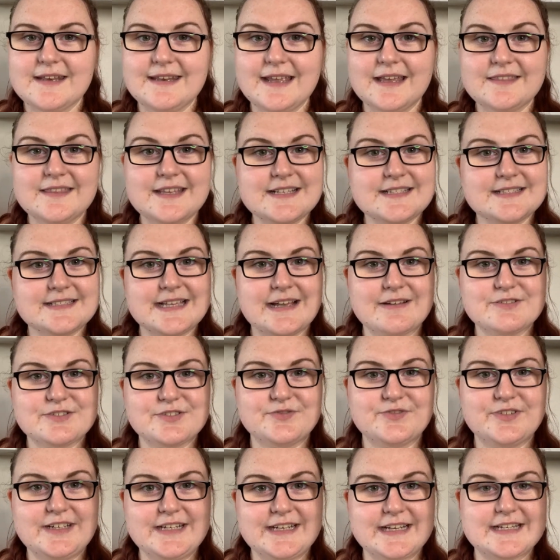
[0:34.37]
Now, this sounds
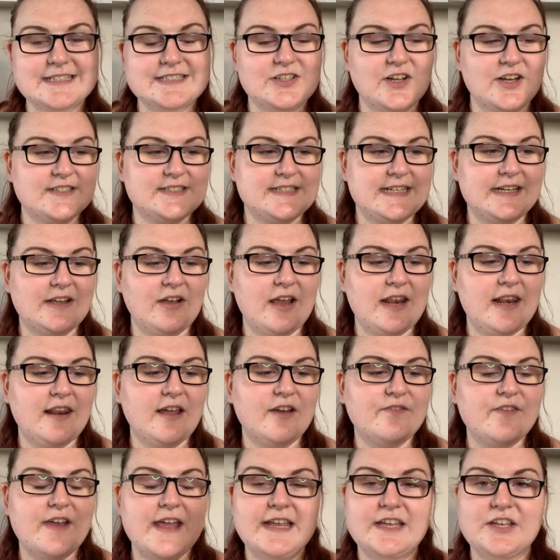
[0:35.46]
really exciting. I
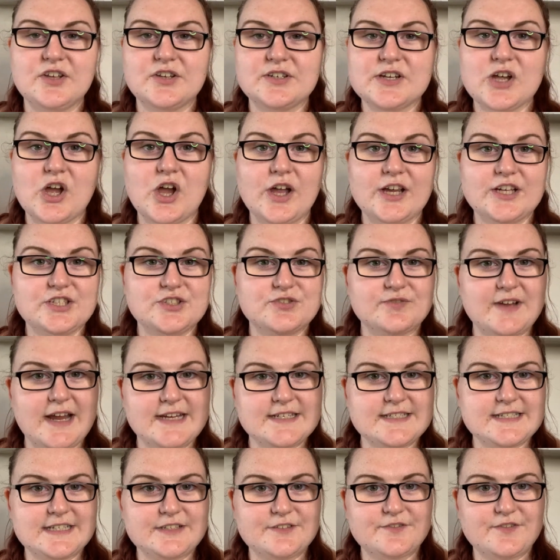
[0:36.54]
love a good
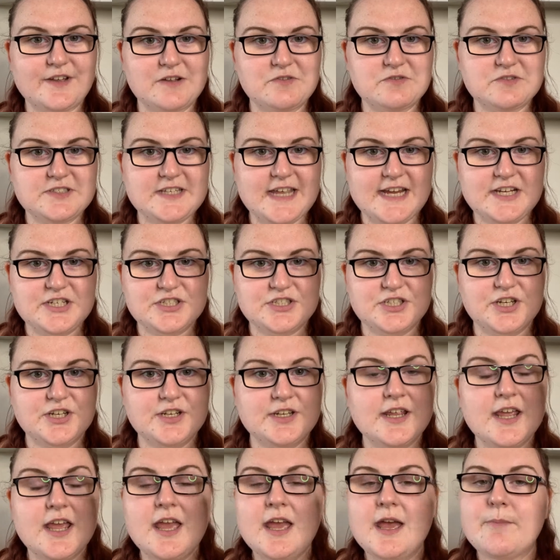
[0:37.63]
hydrating
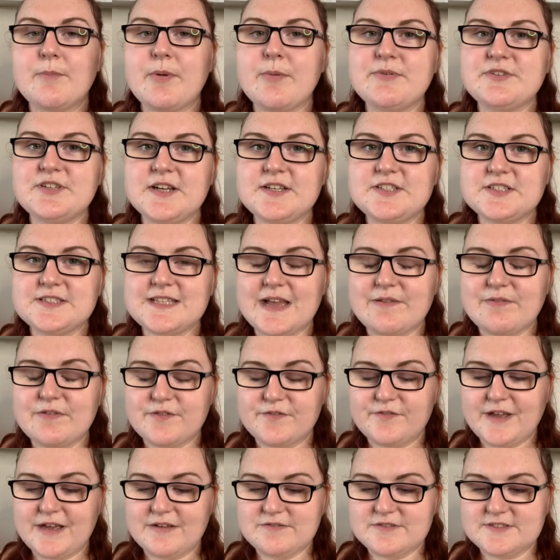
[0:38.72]
foundation, but we don't just have a
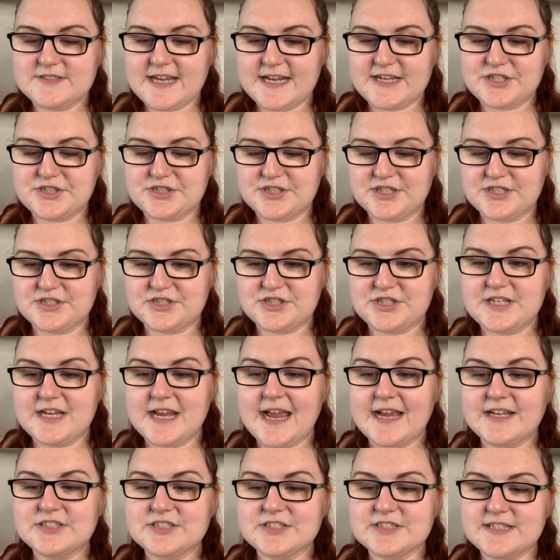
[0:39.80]
foundation. She
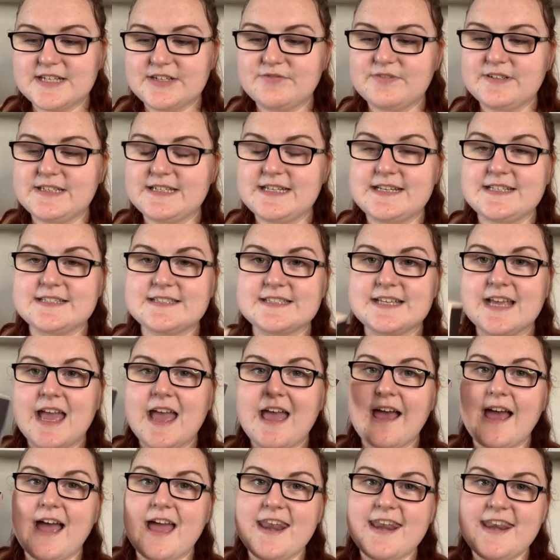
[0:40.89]
actually released
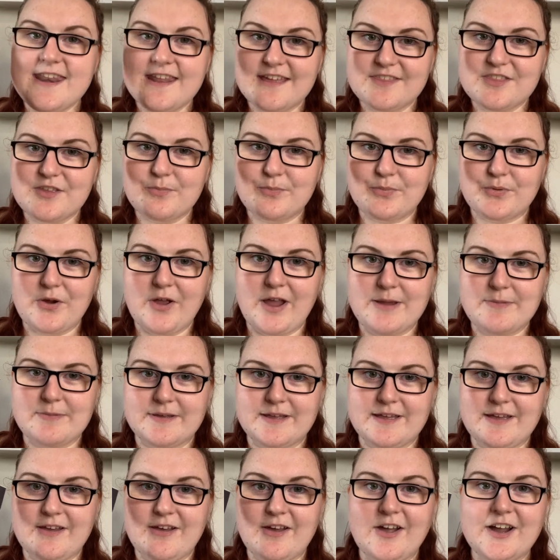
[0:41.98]
another
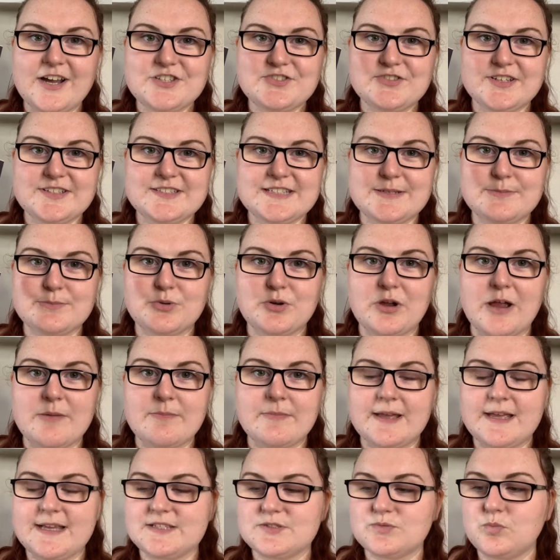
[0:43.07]
primer, a hydrating
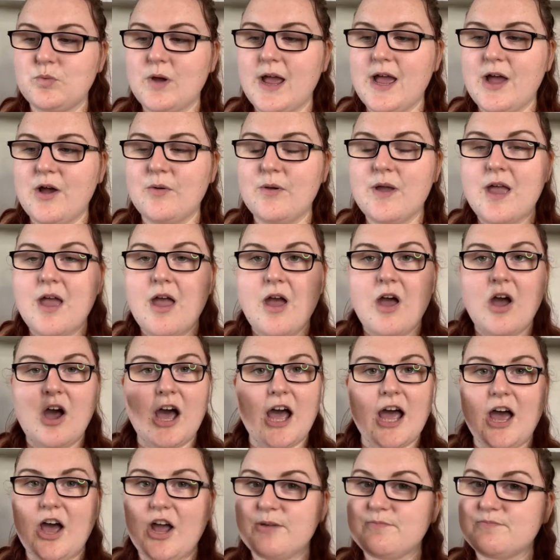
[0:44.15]
primer as well.
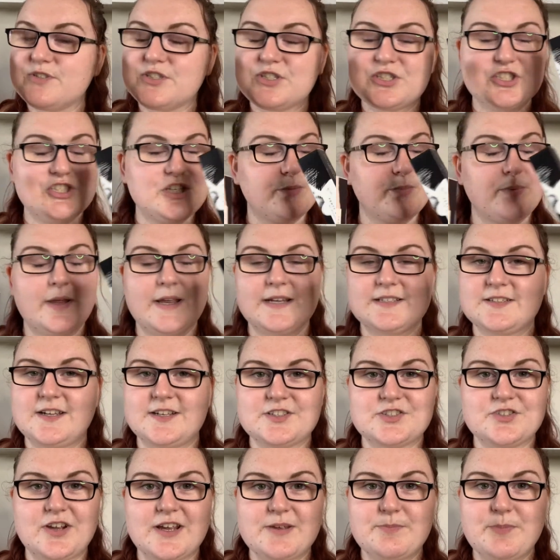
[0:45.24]
I'm super
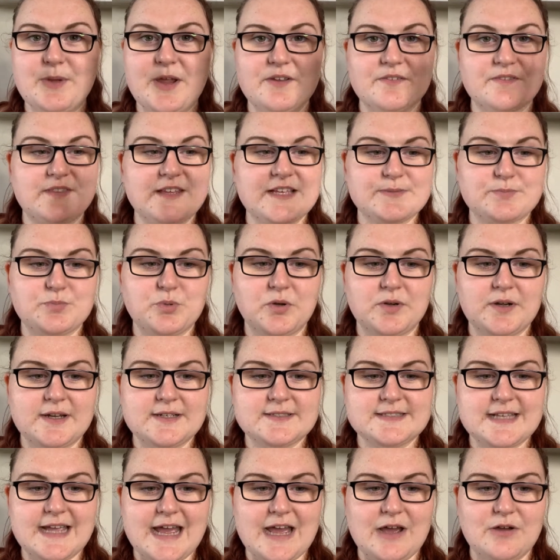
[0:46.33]
excited to try both of these
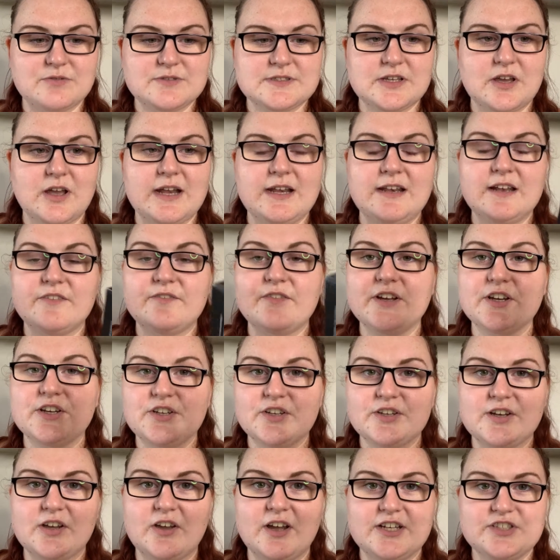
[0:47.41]
products out. I love a
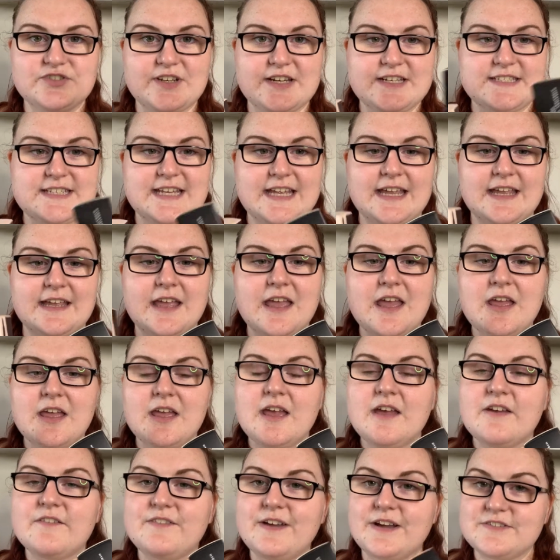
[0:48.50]
good hydrating
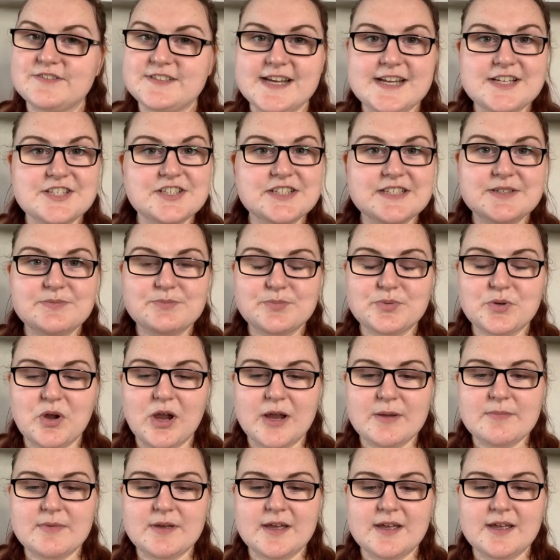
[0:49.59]
foundation and
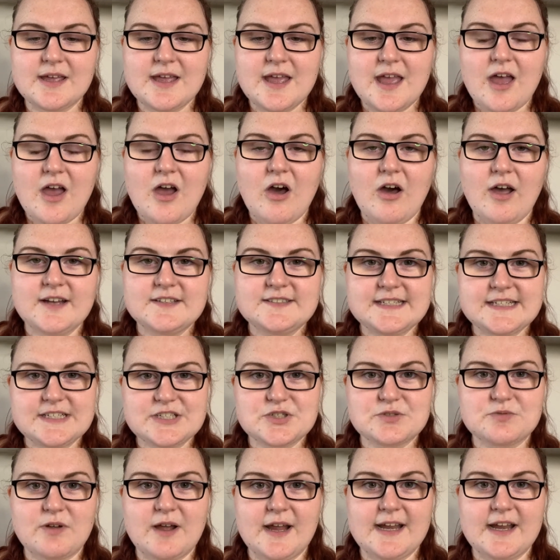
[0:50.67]
primer. I
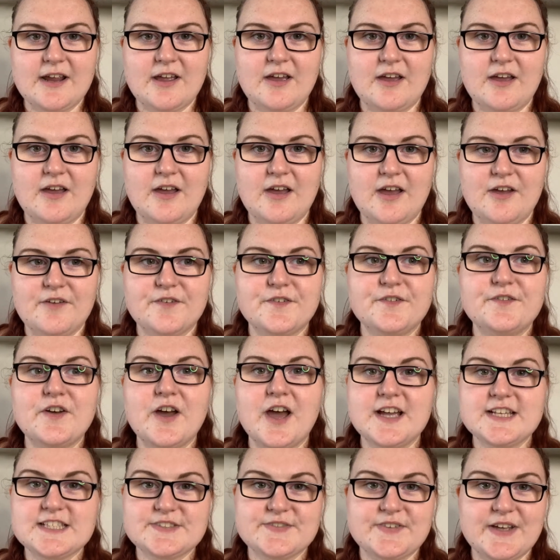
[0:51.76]
did try her
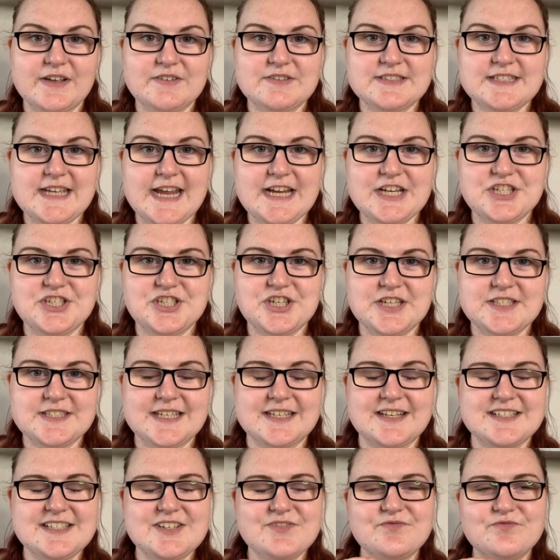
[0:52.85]
first foundations
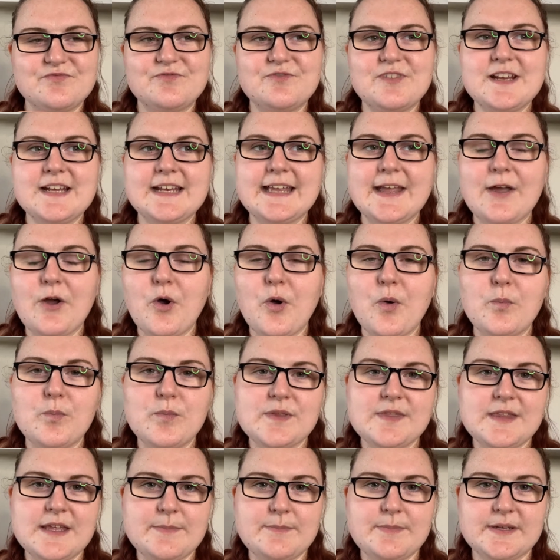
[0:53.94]
and I didn't really get
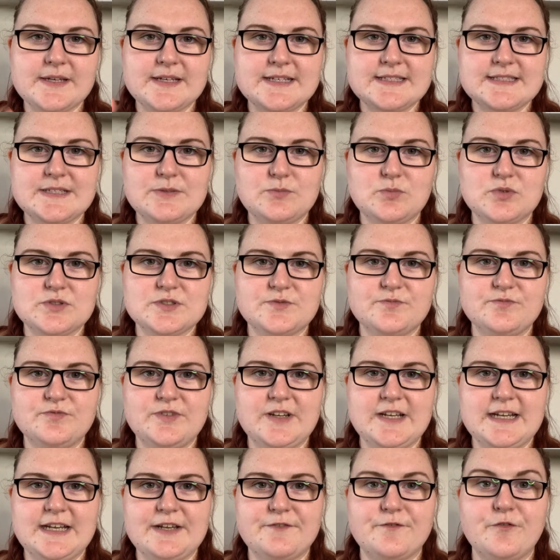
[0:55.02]
on with it because it wasn't
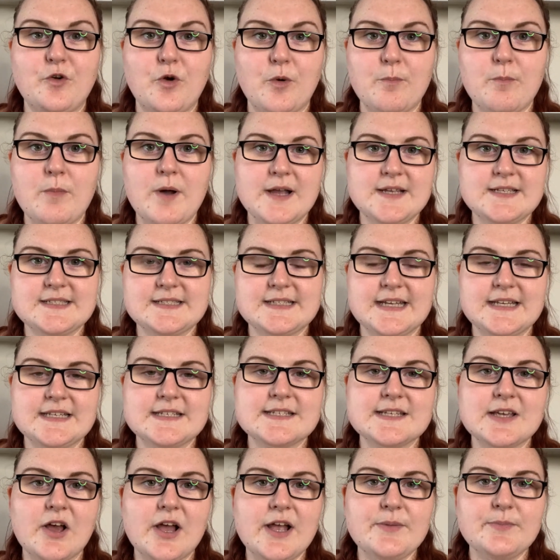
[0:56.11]
really for my
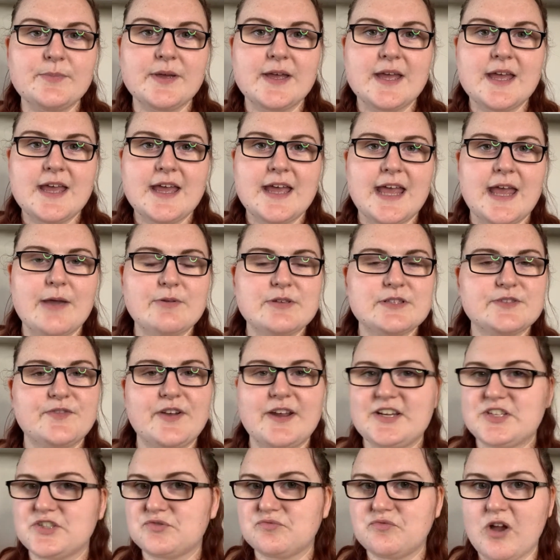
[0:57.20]
skin type. It was
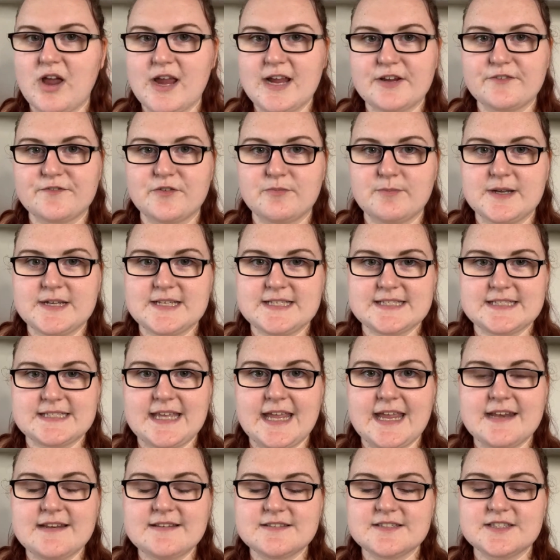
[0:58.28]
very drying for my
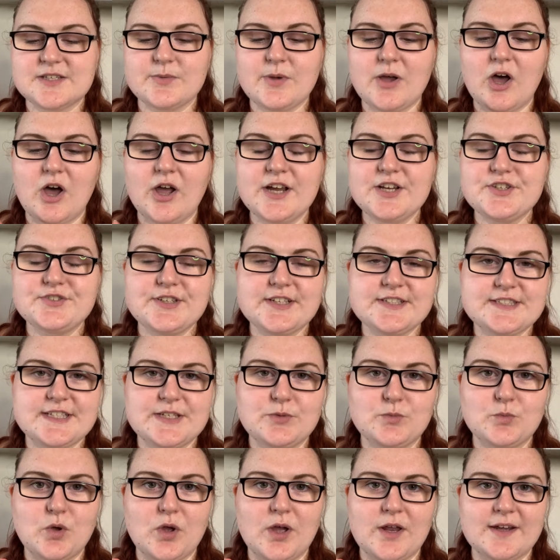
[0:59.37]
skin. So a
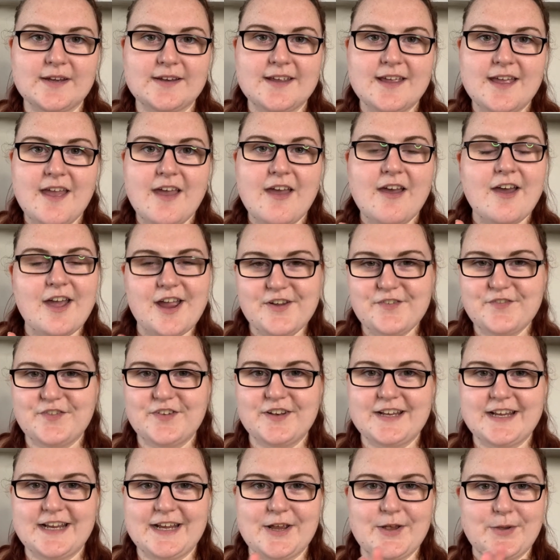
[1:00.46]
hydrating one,
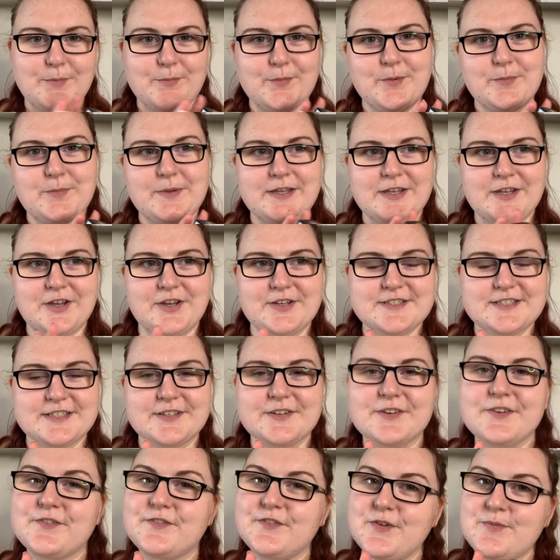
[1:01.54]
hopefully it will be good
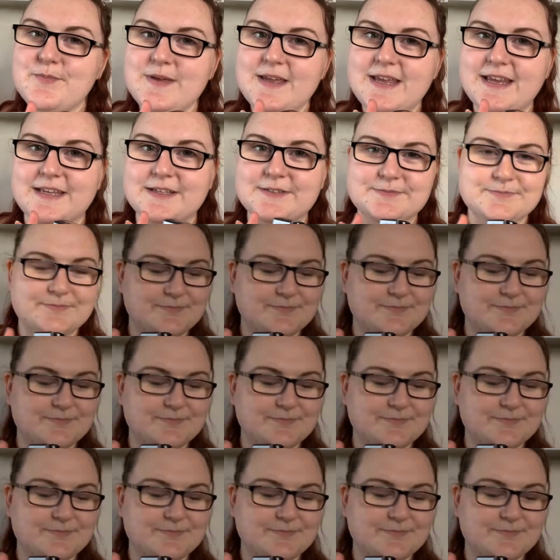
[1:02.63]
for me.